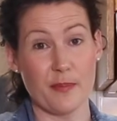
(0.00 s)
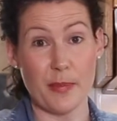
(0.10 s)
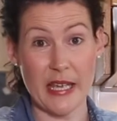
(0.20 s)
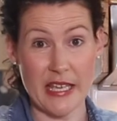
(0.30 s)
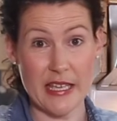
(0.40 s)

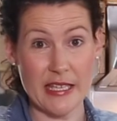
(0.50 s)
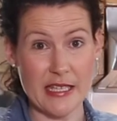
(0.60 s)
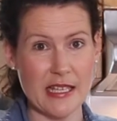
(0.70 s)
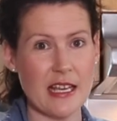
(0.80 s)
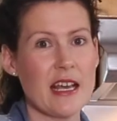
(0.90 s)

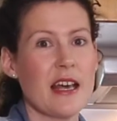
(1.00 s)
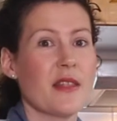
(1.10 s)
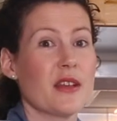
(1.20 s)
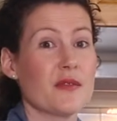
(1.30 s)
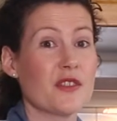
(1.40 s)
peas
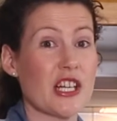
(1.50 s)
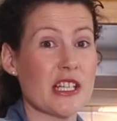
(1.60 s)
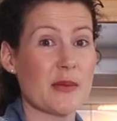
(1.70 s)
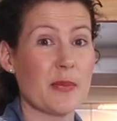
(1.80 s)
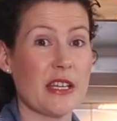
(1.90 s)
that have
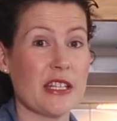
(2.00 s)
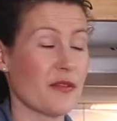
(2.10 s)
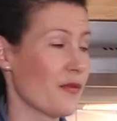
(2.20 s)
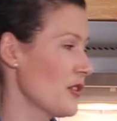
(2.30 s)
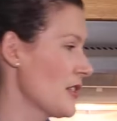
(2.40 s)
just been
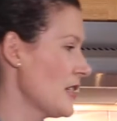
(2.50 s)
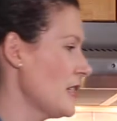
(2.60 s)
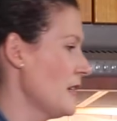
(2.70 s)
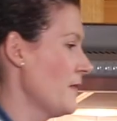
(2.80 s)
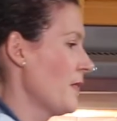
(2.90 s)
defrosted.